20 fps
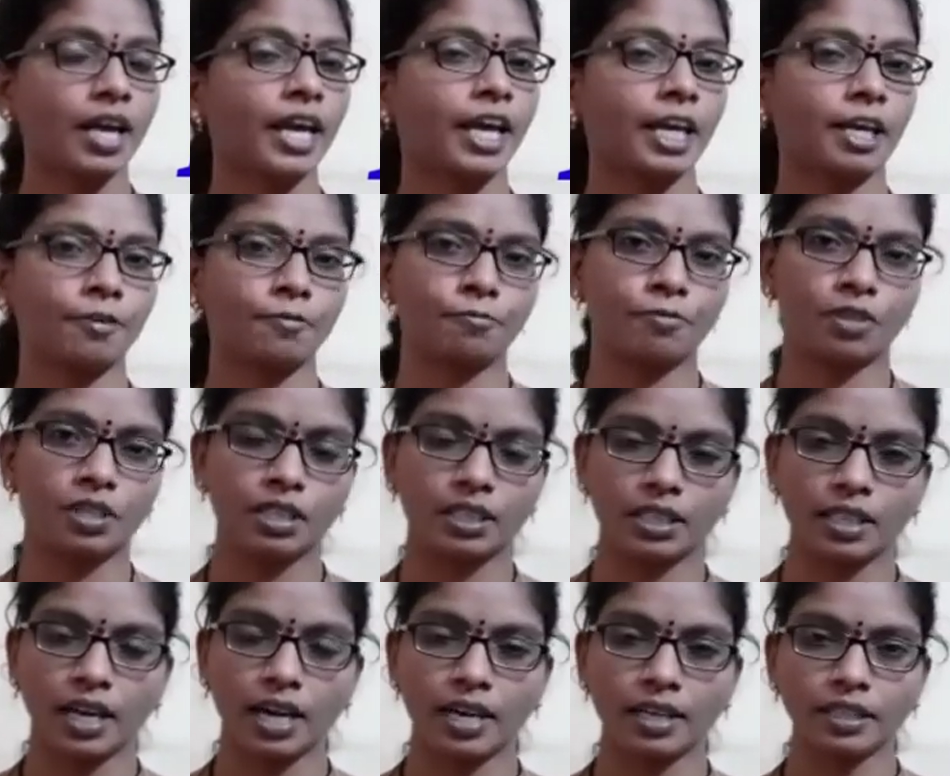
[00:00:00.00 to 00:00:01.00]
A for
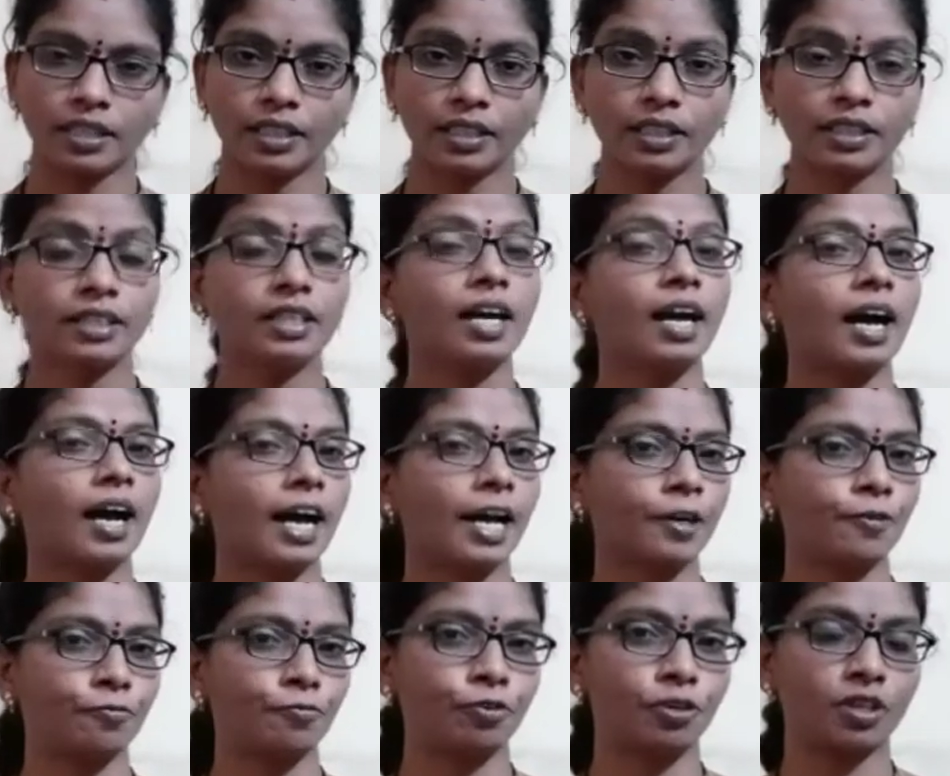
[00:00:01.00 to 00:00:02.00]
Atlantic, I
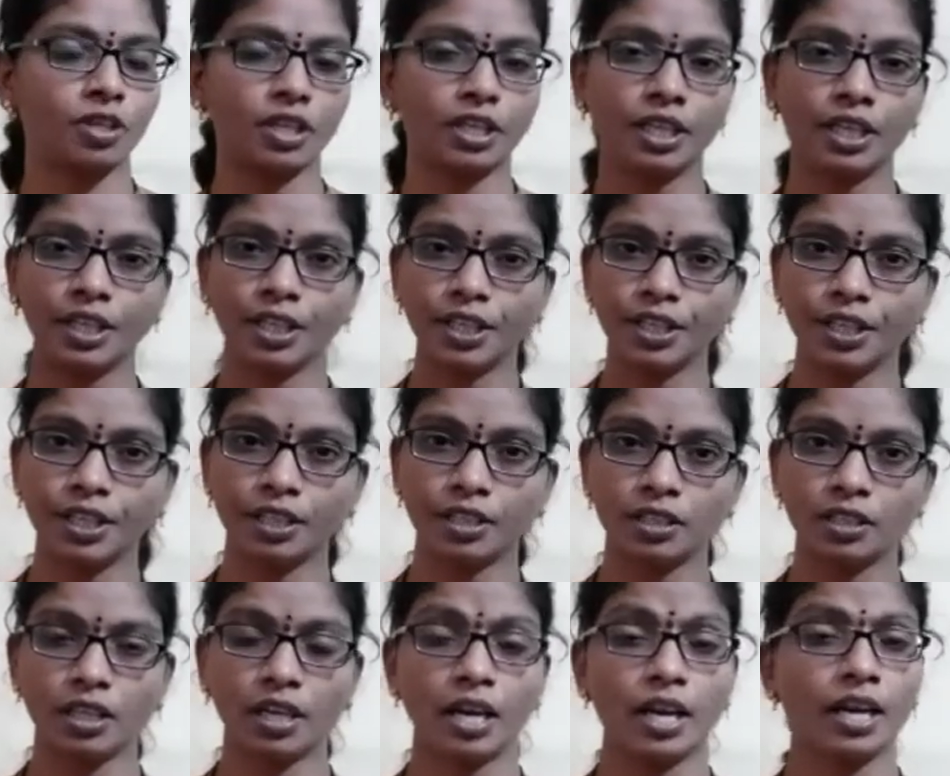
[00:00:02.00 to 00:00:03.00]
for Indian,
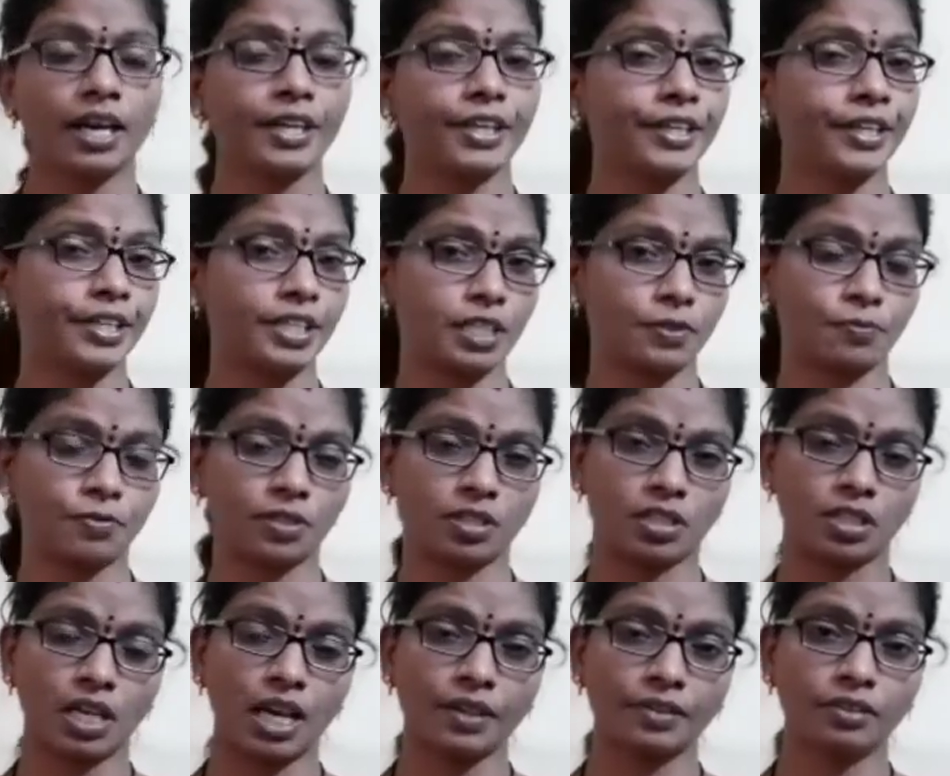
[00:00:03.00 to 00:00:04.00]
S for
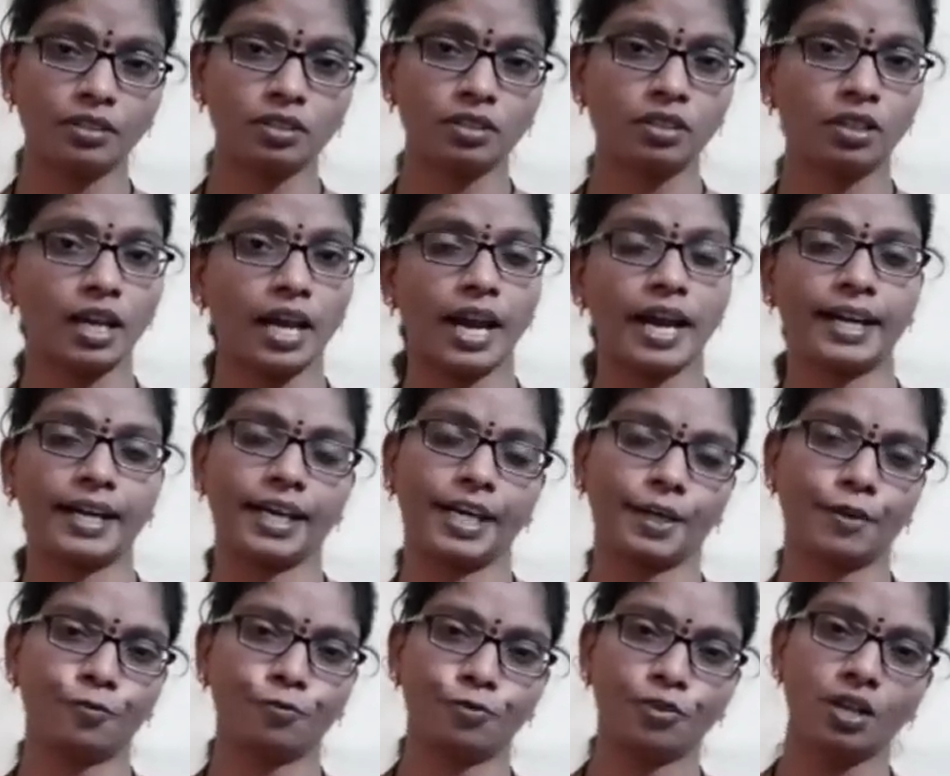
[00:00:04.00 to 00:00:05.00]
Southern, and A
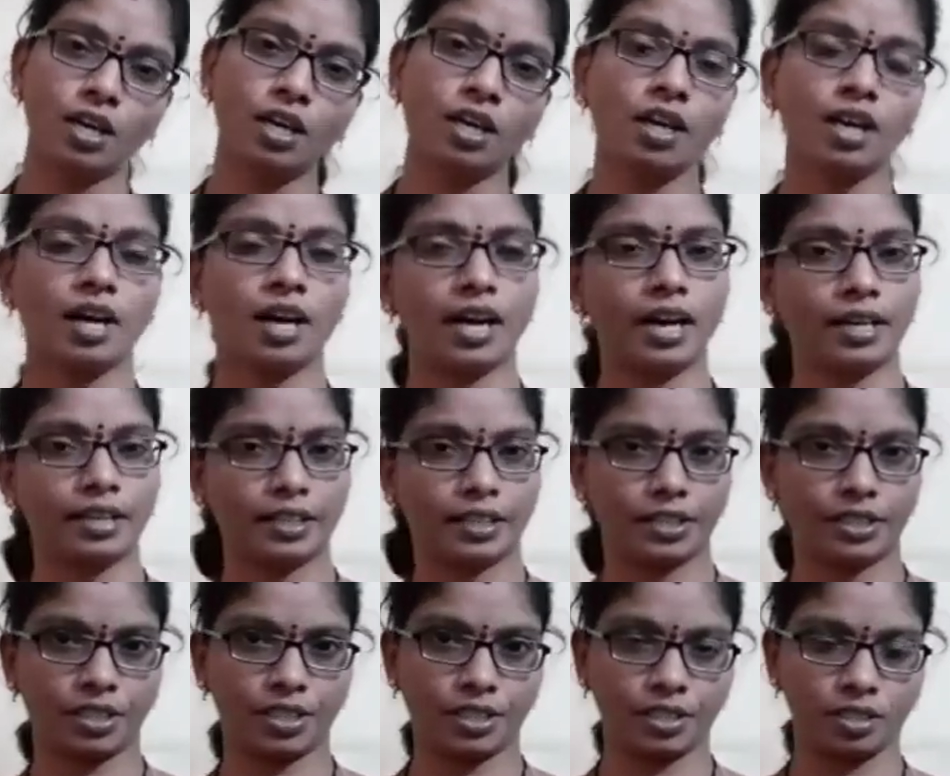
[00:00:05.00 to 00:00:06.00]
for
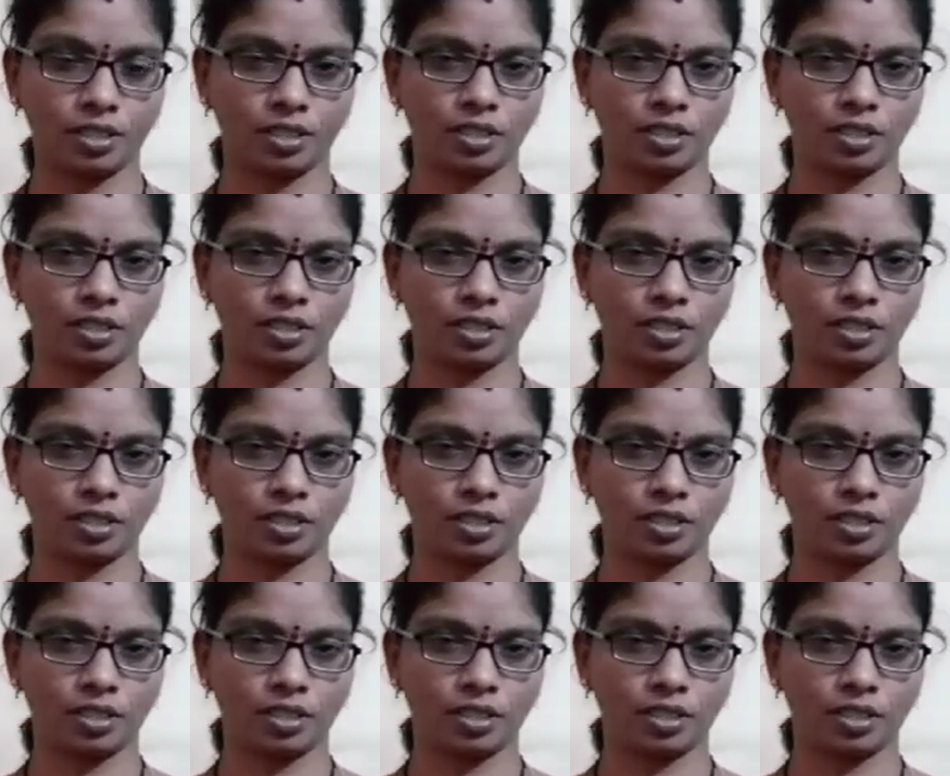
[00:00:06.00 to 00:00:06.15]
Arctic.